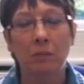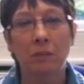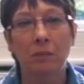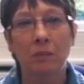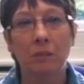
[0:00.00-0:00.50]

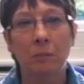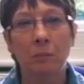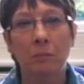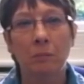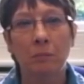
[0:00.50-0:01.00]

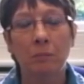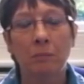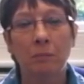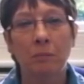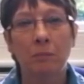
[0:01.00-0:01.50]

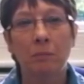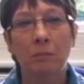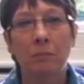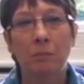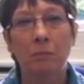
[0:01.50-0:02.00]

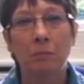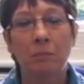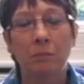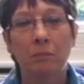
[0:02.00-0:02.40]
(silence)